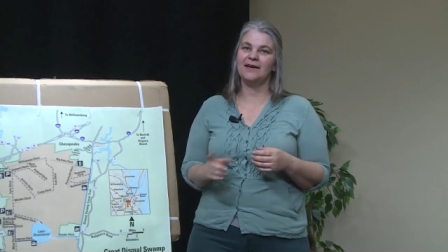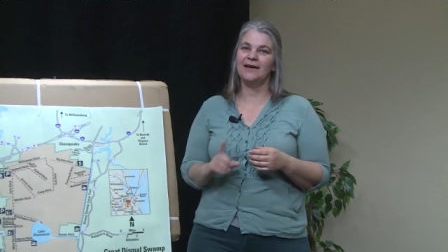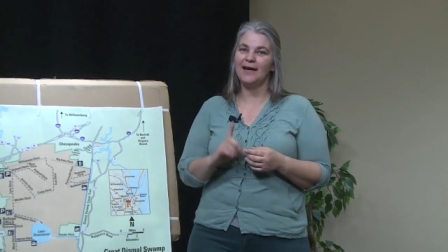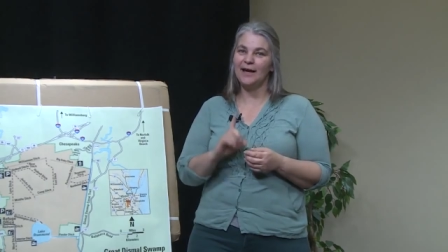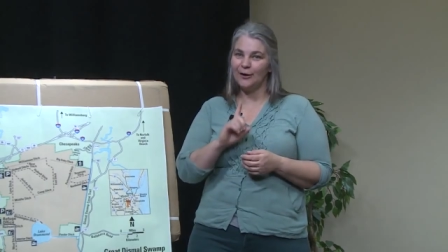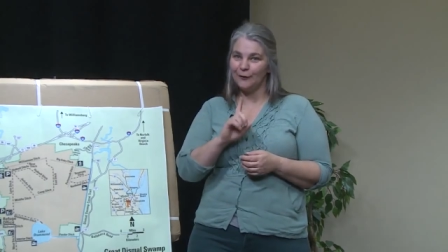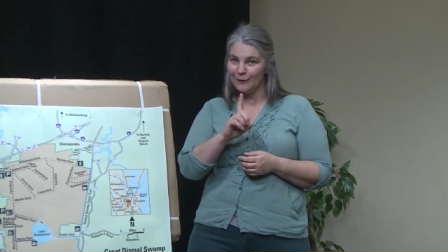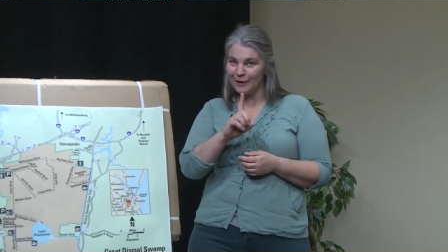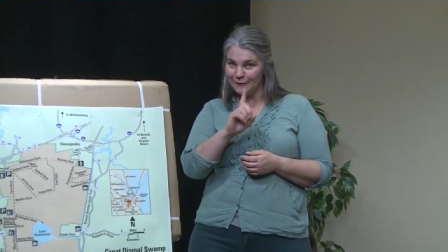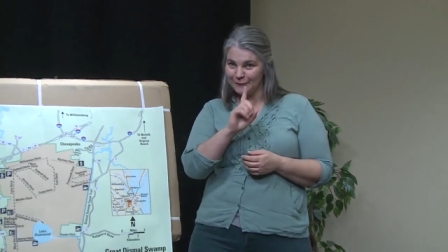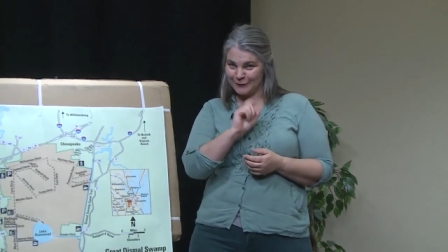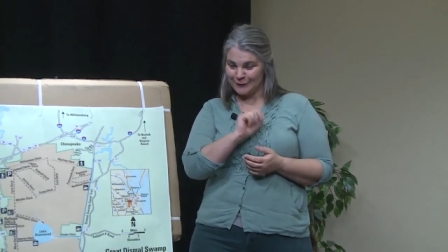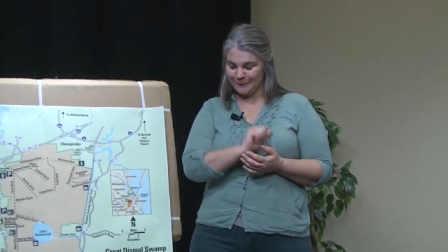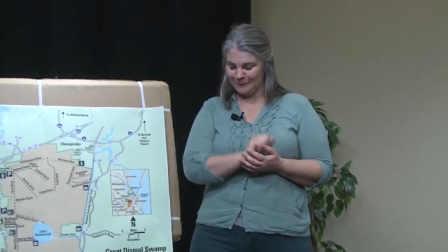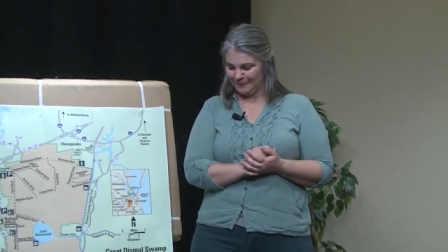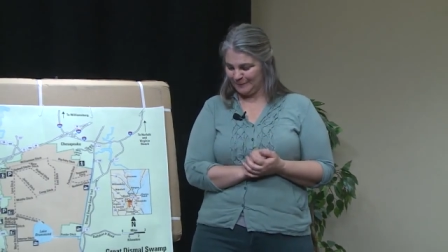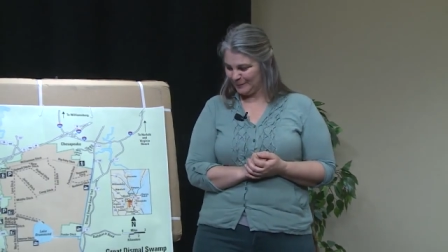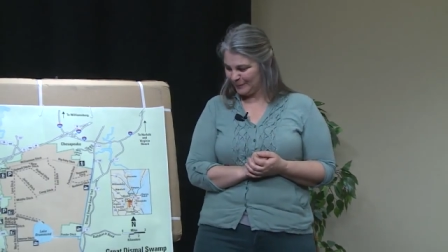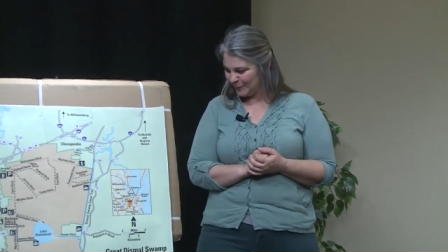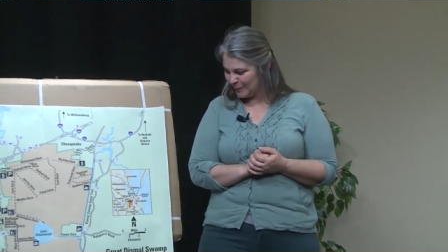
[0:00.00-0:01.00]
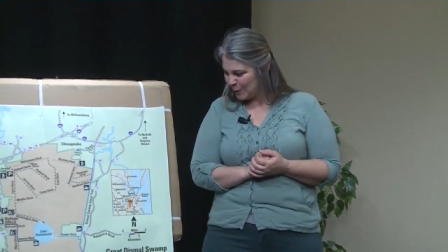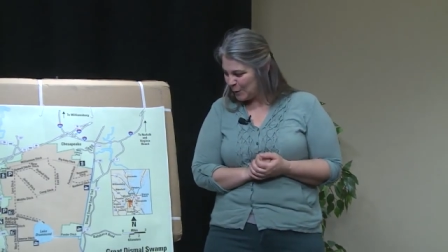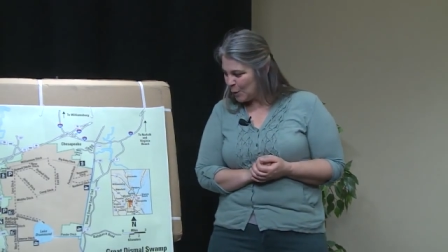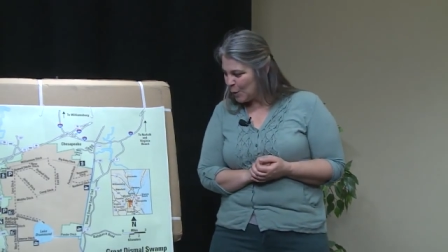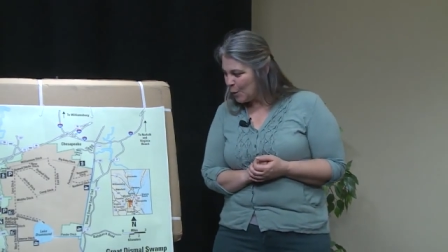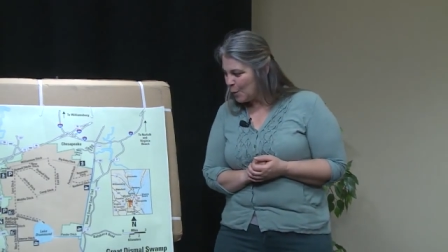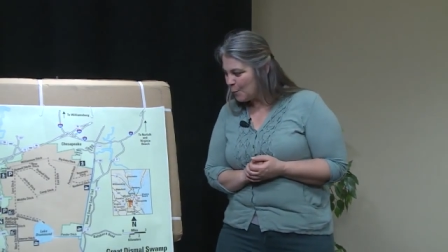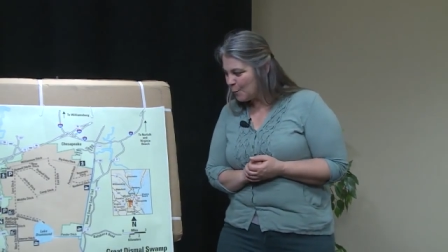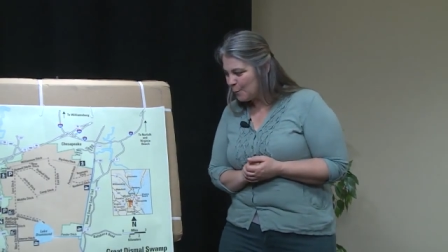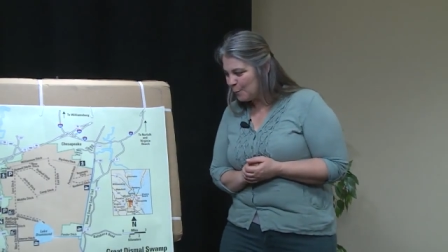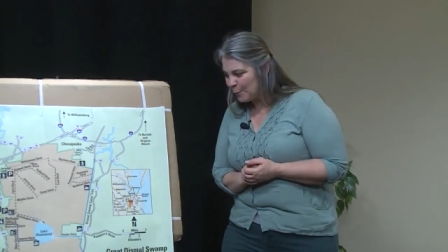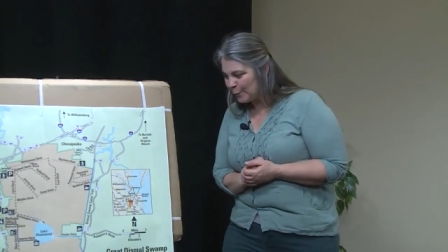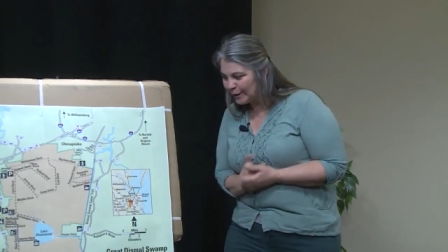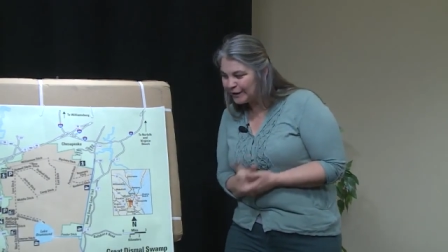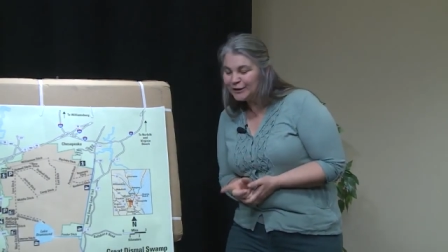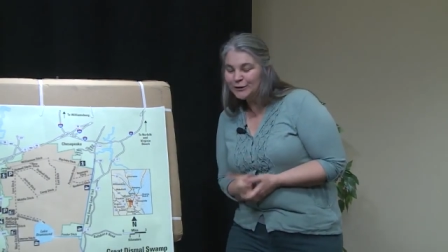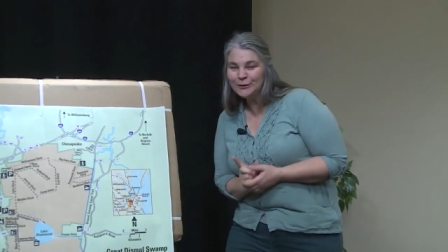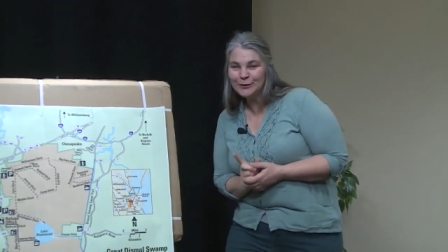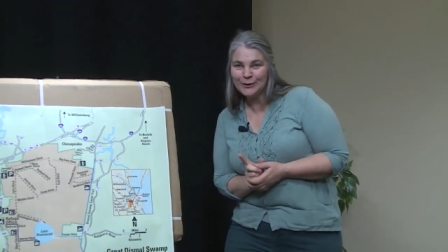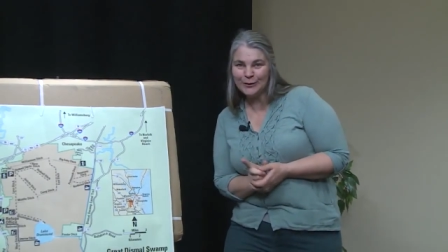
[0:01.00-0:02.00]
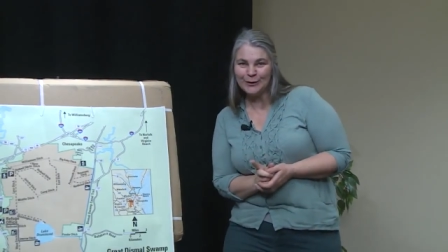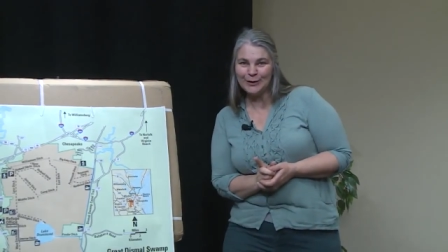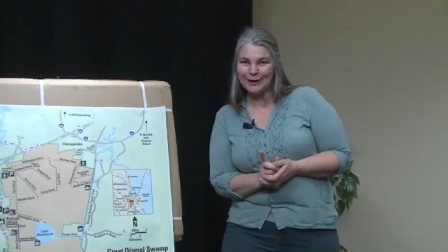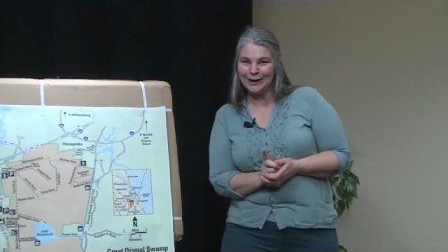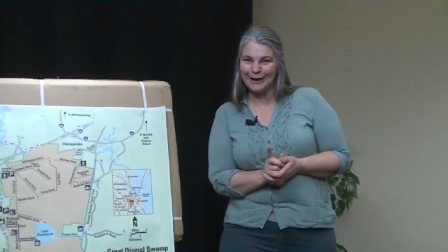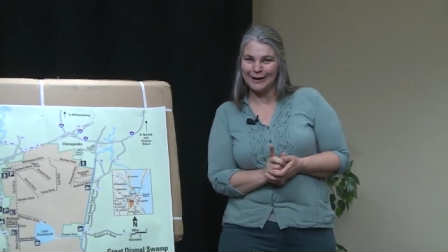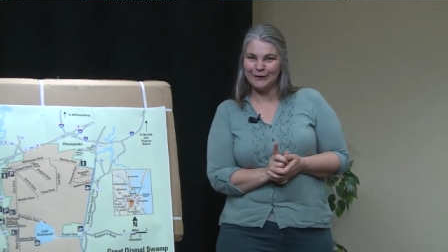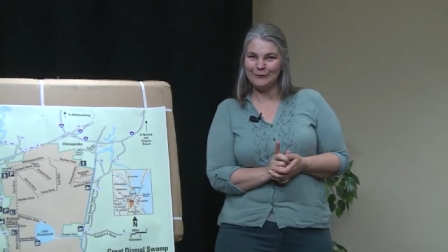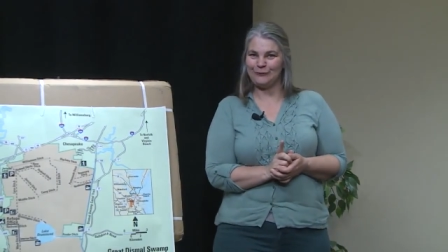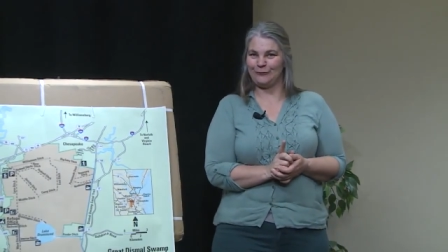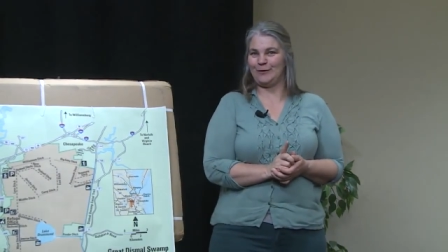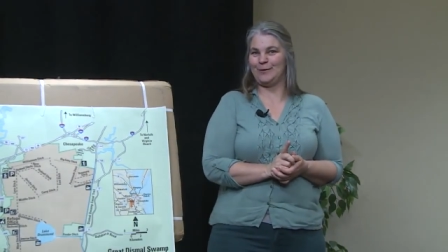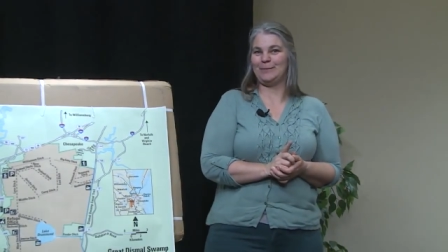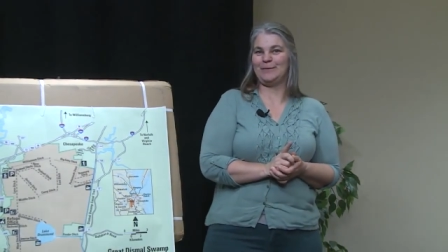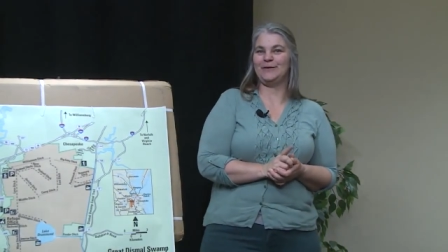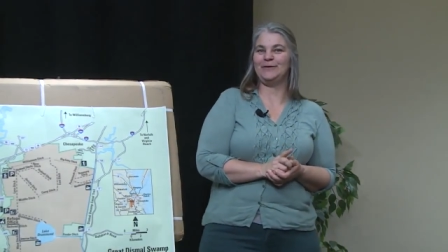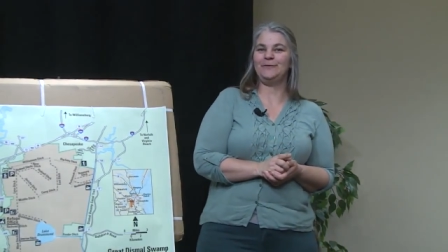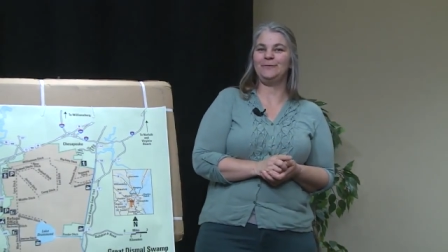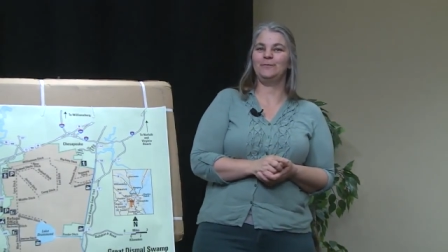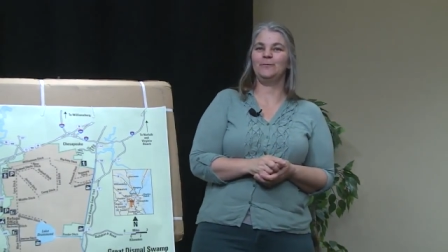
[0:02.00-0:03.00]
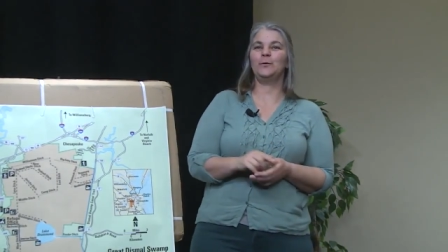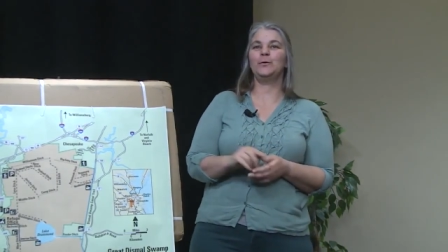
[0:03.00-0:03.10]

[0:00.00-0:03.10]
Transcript: However, when you go to Lake Drummond